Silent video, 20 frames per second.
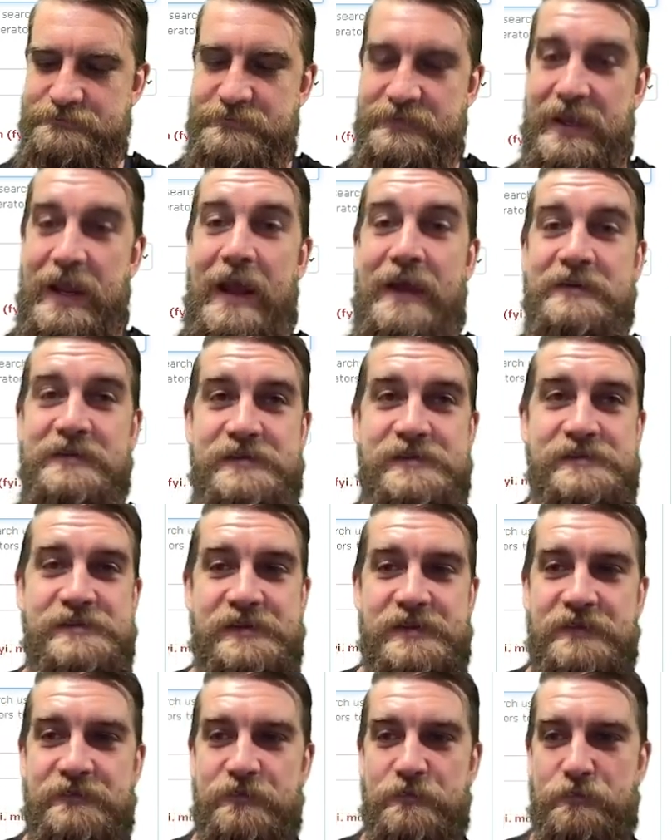
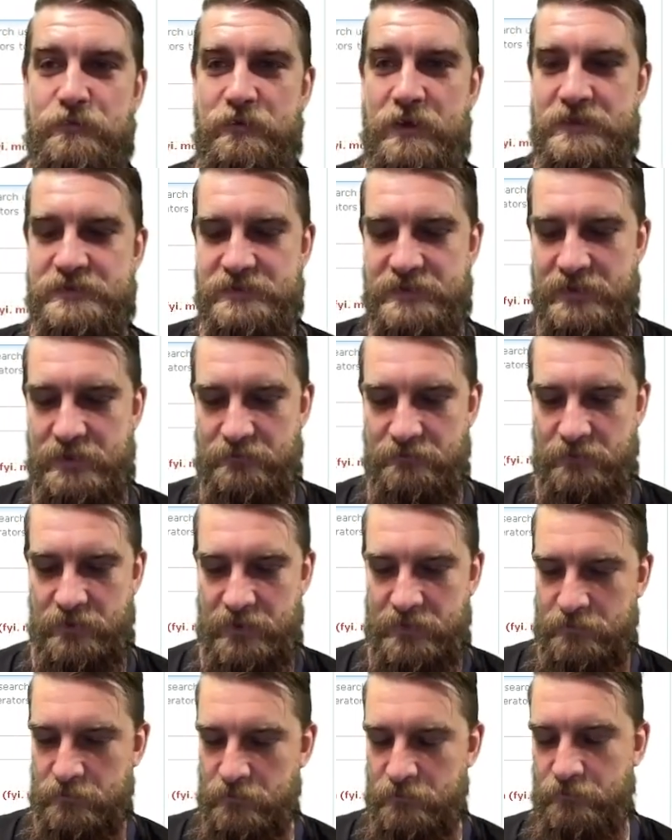candidacy for president,
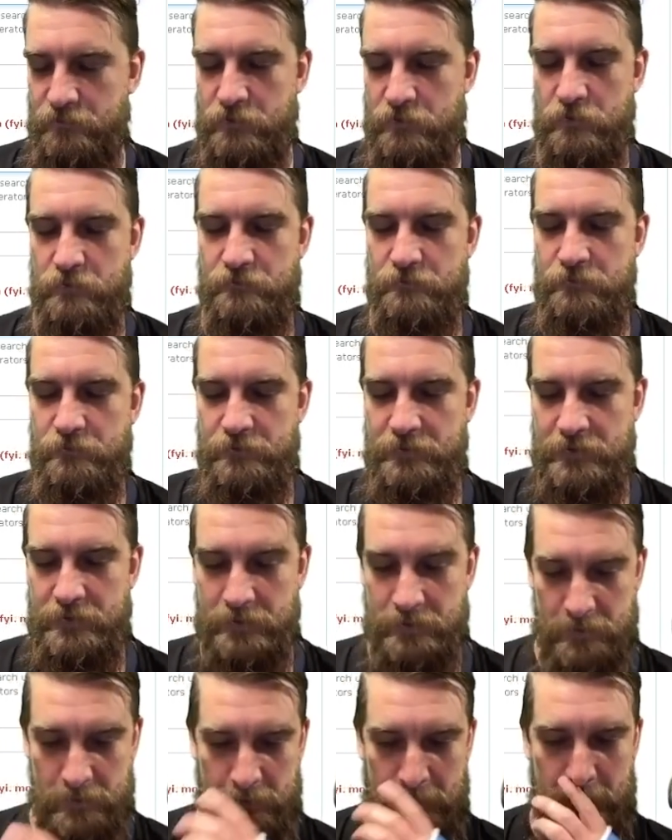right? Or for going for the
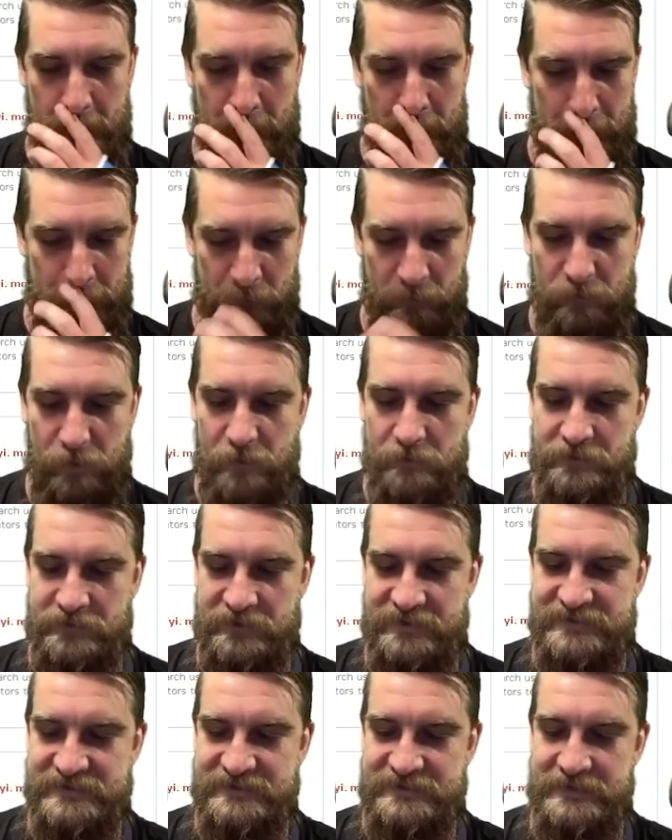
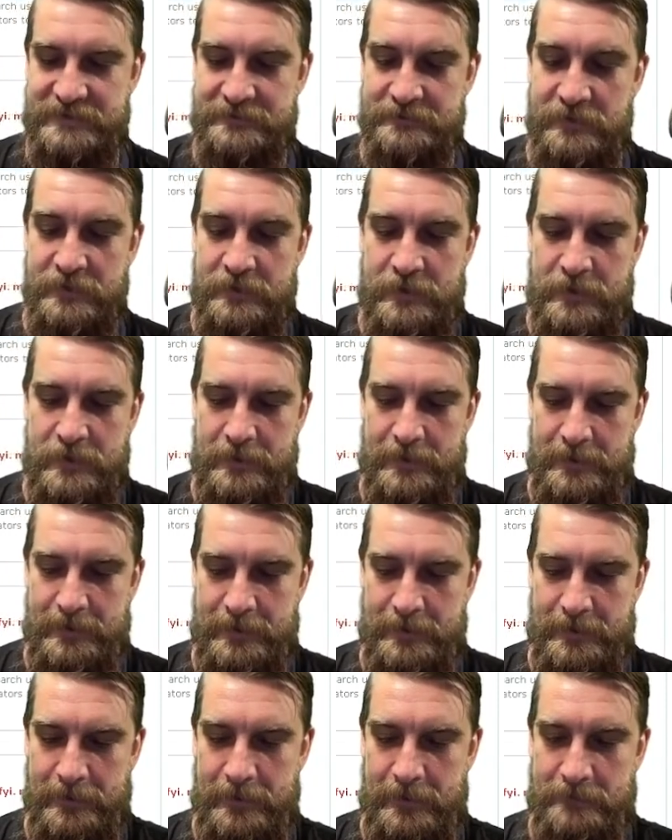Republican seat.
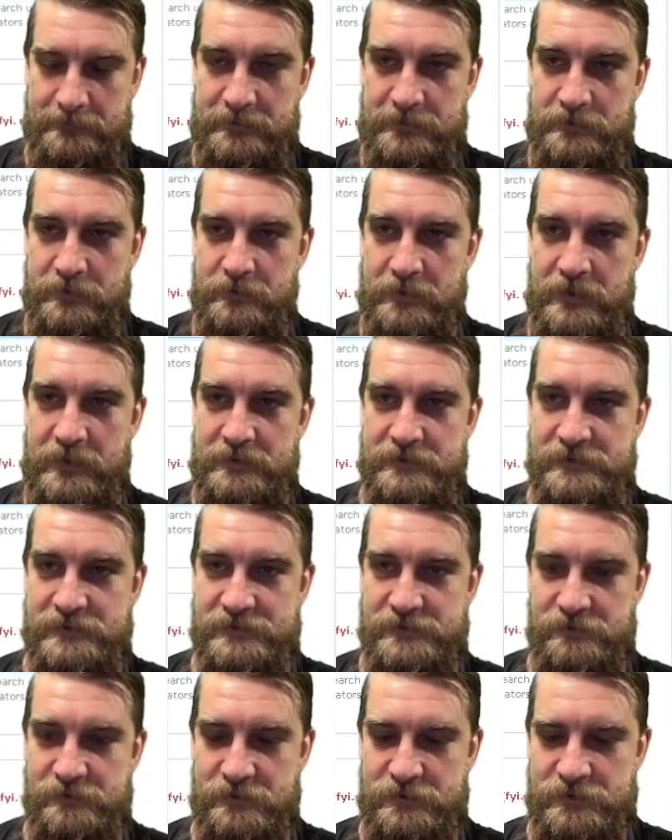I'm going to go ahead and
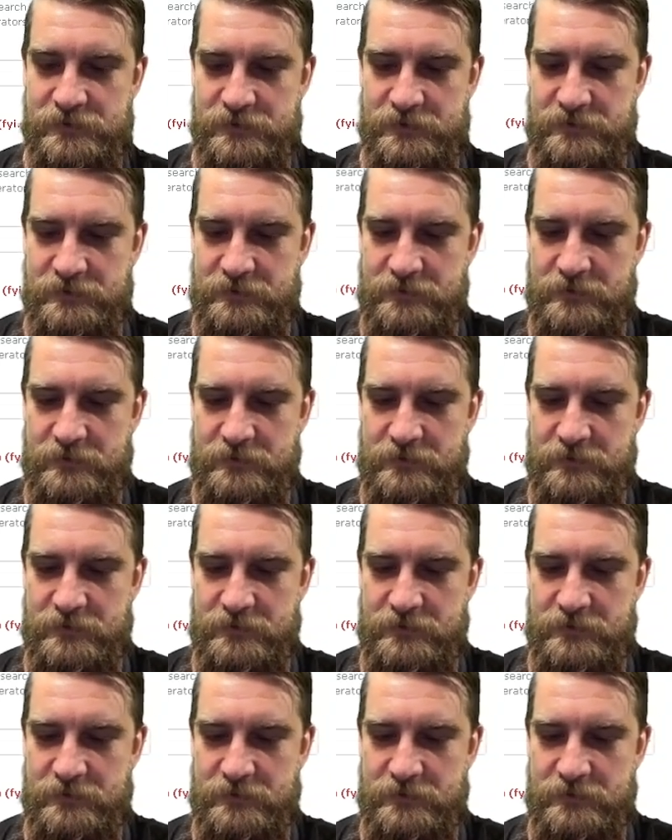search